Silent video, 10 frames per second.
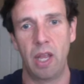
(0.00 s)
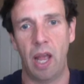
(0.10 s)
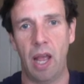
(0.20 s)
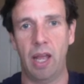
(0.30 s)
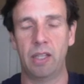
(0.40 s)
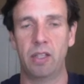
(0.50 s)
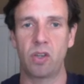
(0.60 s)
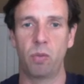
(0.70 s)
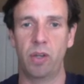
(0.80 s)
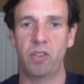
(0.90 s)

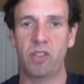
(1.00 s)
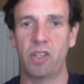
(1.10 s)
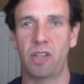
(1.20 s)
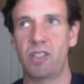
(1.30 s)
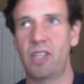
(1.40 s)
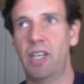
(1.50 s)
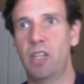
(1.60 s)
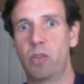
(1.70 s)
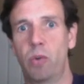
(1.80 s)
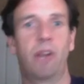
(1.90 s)
And when you start to
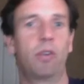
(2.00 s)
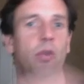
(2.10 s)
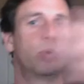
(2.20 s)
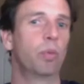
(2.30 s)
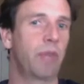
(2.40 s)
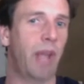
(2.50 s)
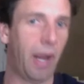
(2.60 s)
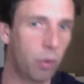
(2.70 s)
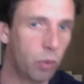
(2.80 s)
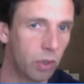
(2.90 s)
take into account Google
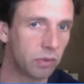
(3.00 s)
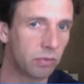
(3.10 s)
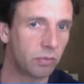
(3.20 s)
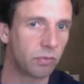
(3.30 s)
Now